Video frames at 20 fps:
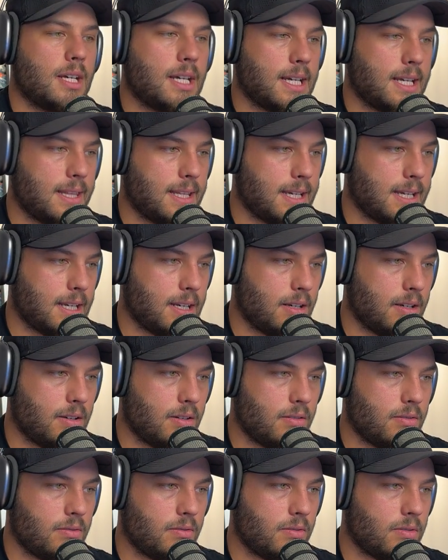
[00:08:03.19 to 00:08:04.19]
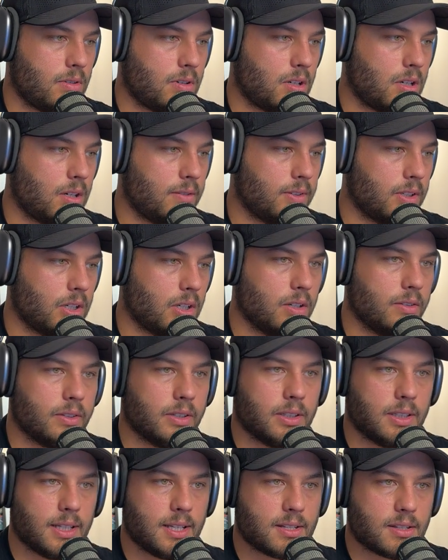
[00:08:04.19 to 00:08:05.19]
And then hover
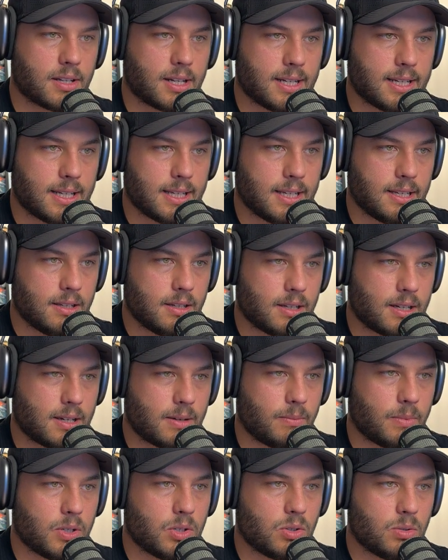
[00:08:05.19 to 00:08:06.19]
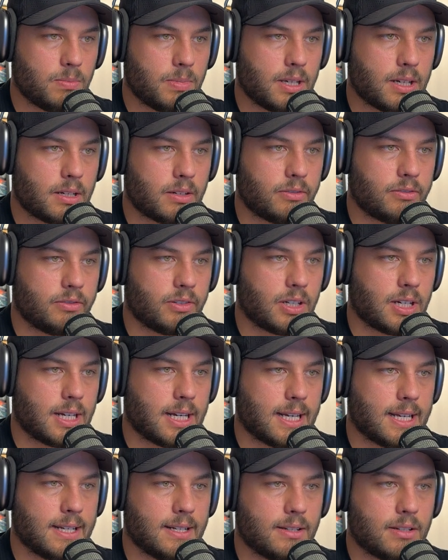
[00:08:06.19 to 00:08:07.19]
over list ID. And we should be able to
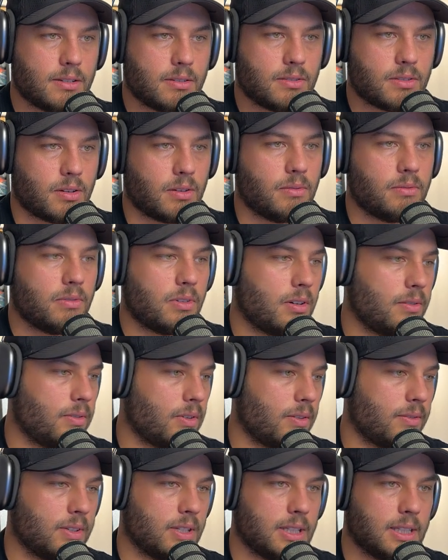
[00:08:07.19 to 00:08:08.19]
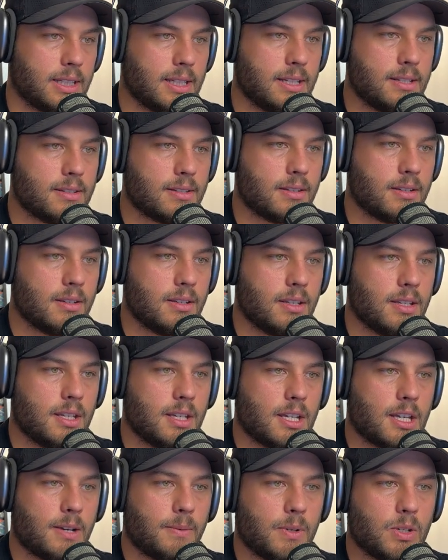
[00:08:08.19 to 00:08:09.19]
find, hover over the list.
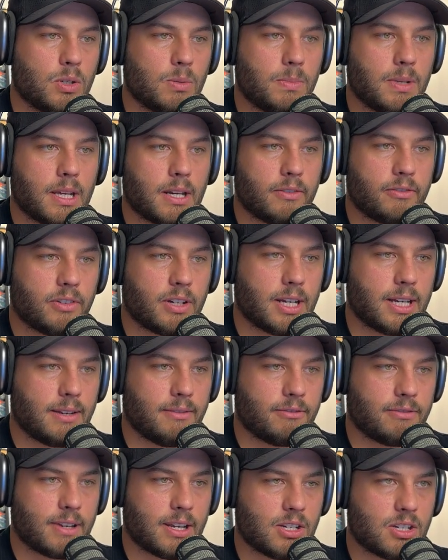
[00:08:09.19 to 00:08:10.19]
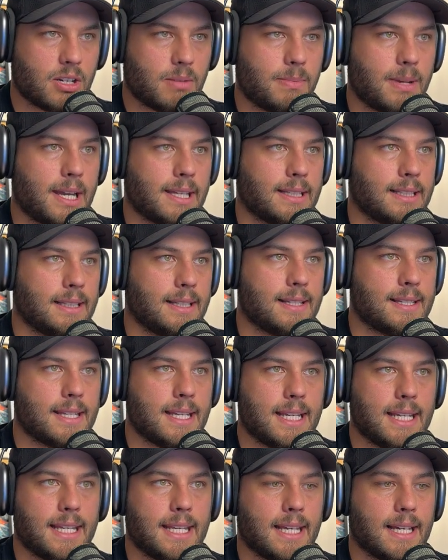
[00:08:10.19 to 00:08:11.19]
And we should be able to find information about the list
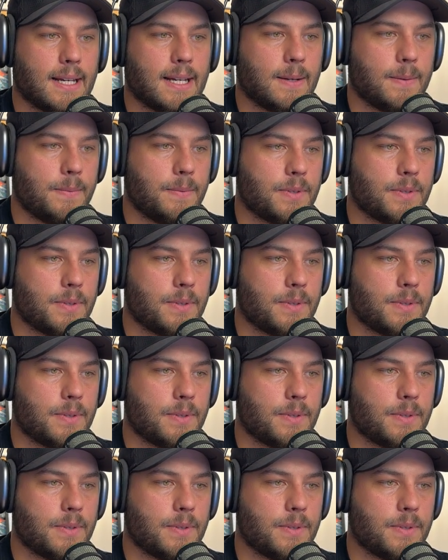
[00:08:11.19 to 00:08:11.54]
in here.